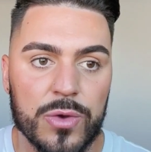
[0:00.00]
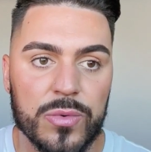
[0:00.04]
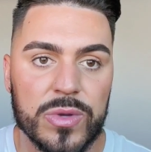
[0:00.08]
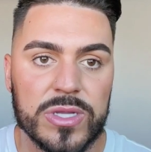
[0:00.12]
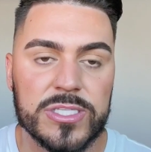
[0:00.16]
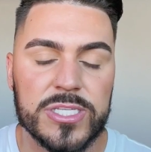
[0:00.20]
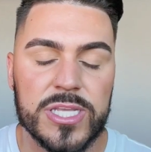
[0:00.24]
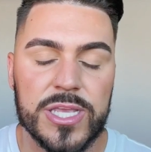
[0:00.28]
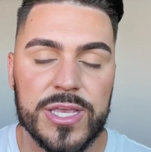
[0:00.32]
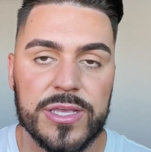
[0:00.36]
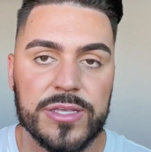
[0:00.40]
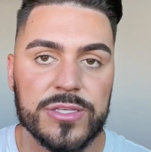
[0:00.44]
It
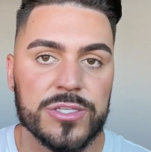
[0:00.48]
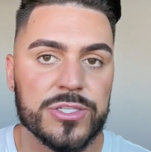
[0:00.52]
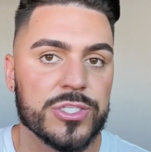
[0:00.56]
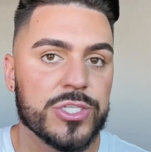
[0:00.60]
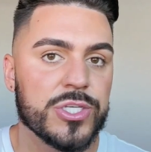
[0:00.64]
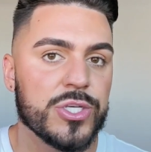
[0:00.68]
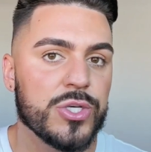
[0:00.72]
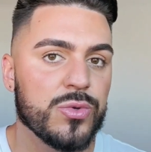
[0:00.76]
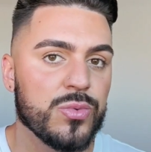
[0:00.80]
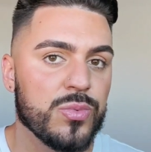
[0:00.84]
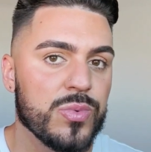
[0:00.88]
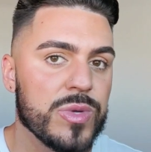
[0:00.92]
takes
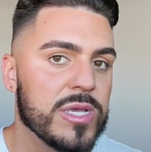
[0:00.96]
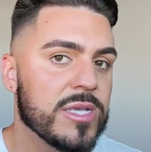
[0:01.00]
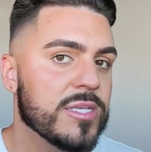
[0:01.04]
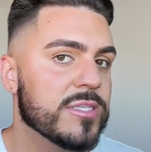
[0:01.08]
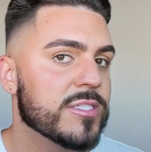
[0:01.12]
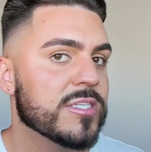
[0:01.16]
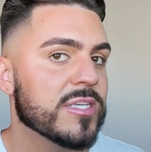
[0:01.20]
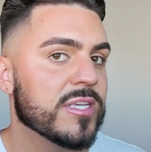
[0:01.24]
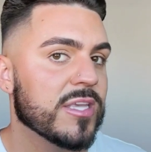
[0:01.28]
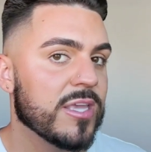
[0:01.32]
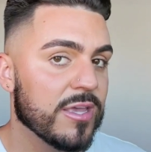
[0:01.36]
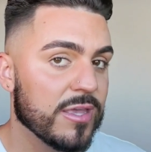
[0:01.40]
2 weeks
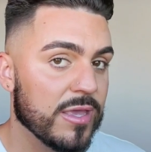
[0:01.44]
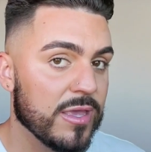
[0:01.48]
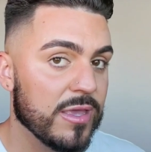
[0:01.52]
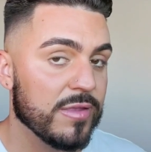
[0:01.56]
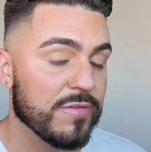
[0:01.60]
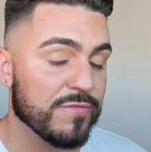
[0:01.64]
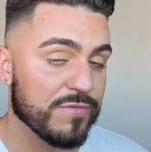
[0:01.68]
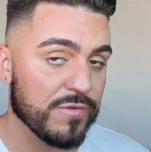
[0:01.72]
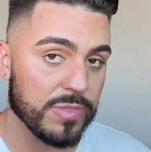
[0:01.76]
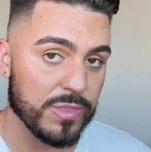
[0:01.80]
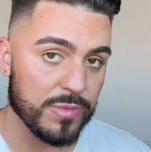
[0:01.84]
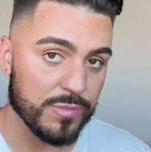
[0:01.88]
to kick
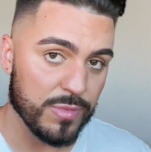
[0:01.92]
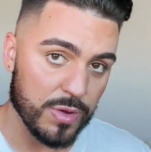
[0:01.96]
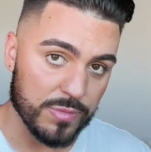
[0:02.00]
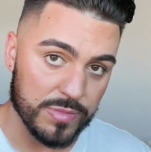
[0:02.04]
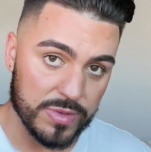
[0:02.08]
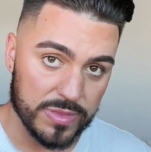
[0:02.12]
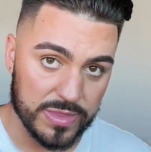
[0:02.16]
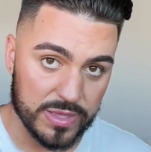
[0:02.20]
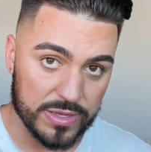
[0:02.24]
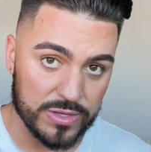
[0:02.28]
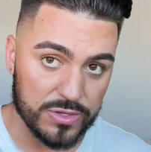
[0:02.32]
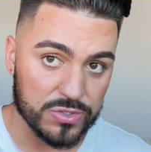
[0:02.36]
in from the
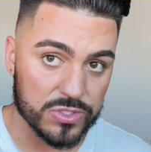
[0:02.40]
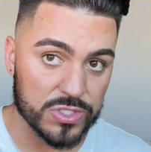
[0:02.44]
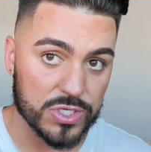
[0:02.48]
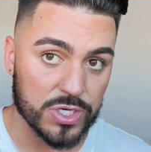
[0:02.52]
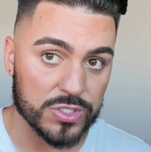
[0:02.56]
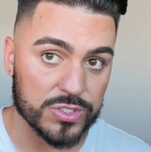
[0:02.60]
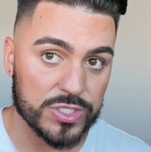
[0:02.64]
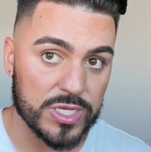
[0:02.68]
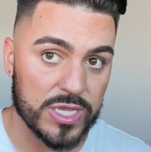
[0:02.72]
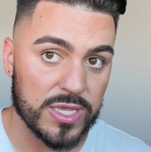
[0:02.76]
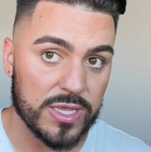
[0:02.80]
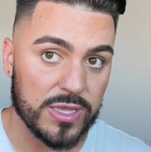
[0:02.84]
moment that you
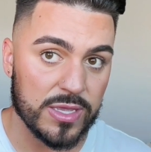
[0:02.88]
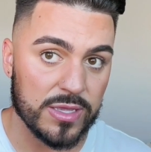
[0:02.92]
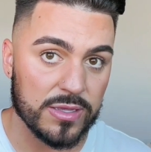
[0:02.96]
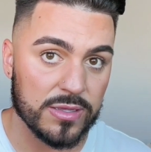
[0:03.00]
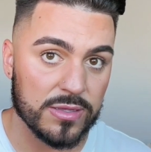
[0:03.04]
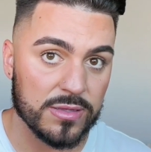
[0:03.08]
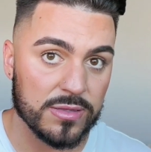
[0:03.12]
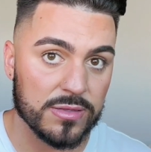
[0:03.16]
start taking